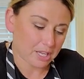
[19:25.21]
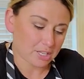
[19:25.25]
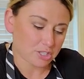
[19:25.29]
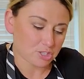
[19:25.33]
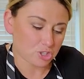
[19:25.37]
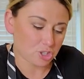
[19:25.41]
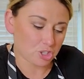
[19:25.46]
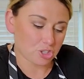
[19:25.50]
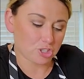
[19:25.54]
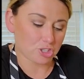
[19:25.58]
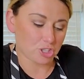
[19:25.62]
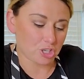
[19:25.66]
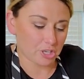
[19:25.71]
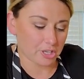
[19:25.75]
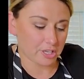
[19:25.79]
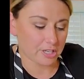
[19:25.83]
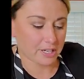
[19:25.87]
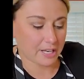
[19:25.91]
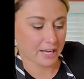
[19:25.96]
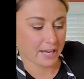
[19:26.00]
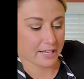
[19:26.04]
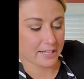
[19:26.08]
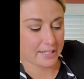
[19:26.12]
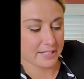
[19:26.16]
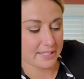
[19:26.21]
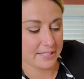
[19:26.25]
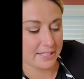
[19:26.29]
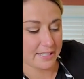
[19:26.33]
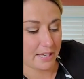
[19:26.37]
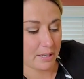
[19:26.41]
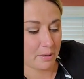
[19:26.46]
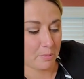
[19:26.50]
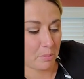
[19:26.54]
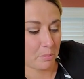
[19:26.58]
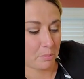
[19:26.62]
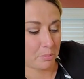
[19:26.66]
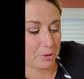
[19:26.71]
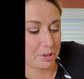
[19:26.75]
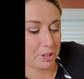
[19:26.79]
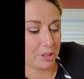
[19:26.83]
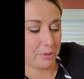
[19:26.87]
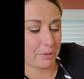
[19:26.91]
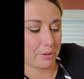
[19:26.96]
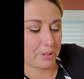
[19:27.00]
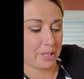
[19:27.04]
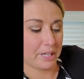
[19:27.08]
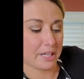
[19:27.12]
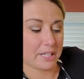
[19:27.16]
Just so you can kind of see what we're
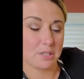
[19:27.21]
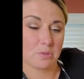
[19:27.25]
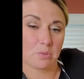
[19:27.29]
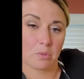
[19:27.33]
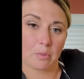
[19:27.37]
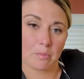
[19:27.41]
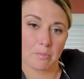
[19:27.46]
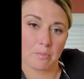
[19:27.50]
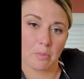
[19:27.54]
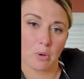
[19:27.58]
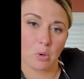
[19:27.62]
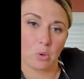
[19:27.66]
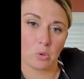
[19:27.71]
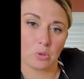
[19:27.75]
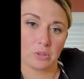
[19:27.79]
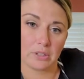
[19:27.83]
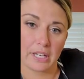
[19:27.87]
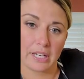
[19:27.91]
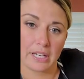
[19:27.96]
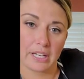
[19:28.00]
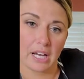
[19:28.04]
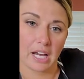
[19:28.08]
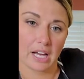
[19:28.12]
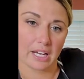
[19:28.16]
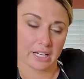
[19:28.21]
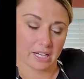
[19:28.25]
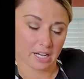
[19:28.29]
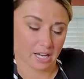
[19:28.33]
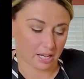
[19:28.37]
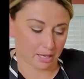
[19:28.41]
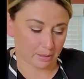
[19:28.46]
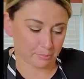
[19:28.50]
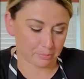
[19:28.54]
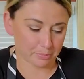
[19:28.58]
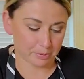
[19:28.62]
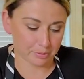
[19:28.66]
doing is we're molding a cup.